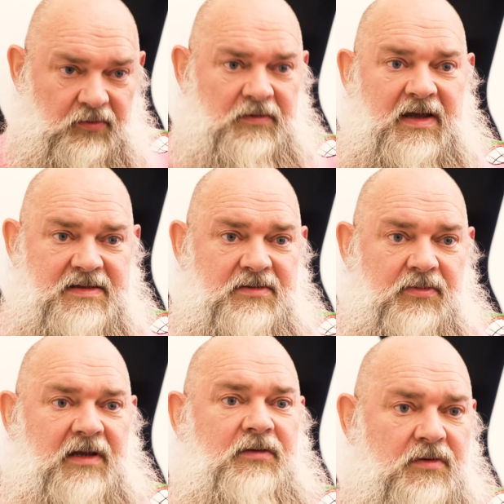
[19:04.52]
2 days a
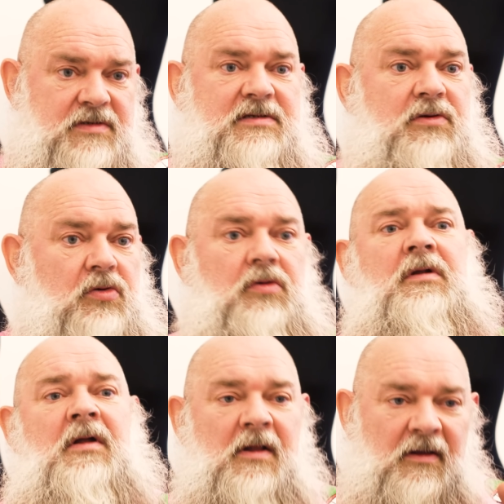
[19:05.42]
week to the school,
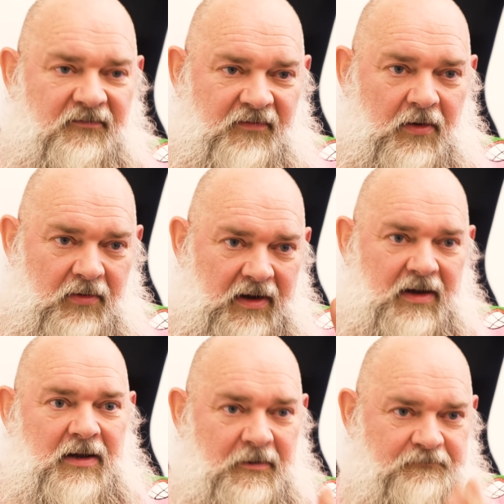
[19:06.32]

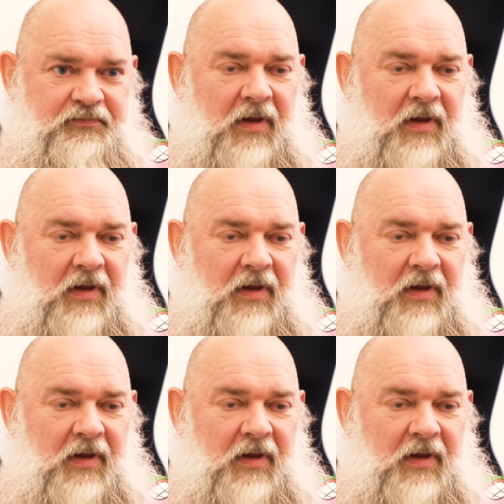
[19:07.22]
very